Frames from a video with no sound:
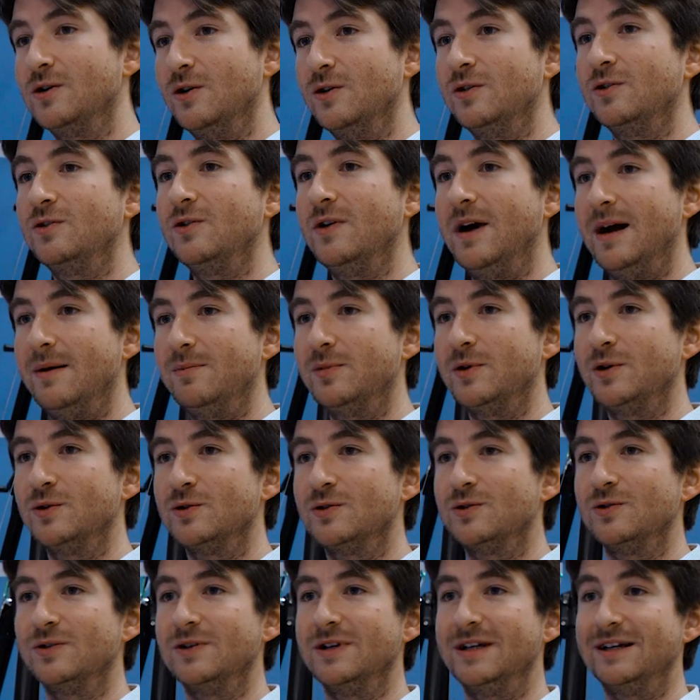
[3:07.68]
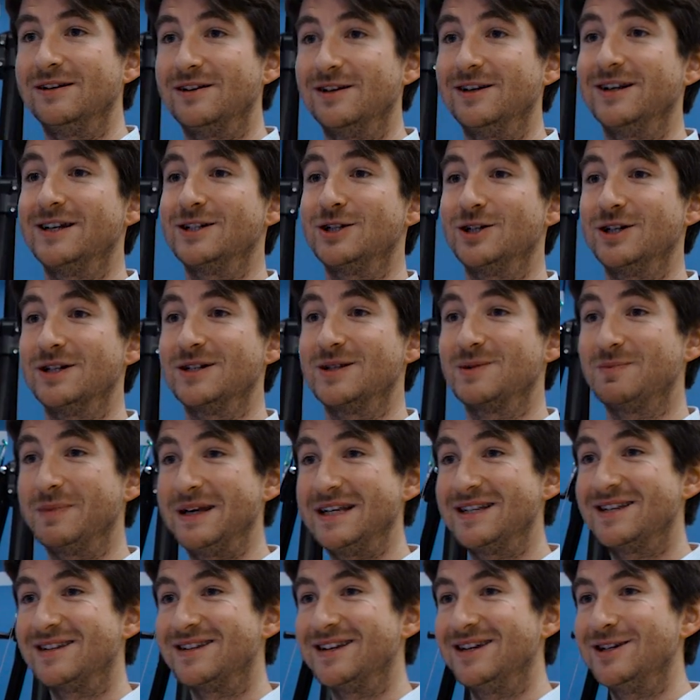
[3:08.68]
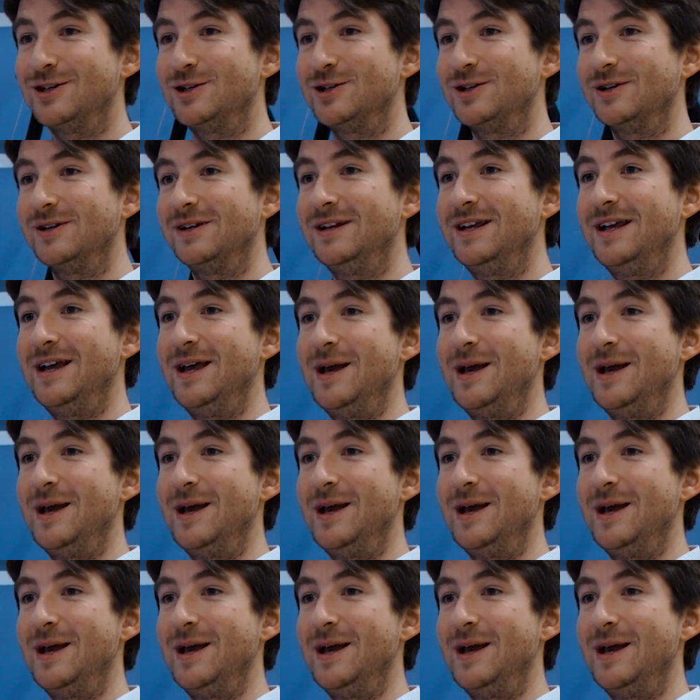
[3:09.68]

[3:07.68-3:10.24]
going to upload to the International Space Station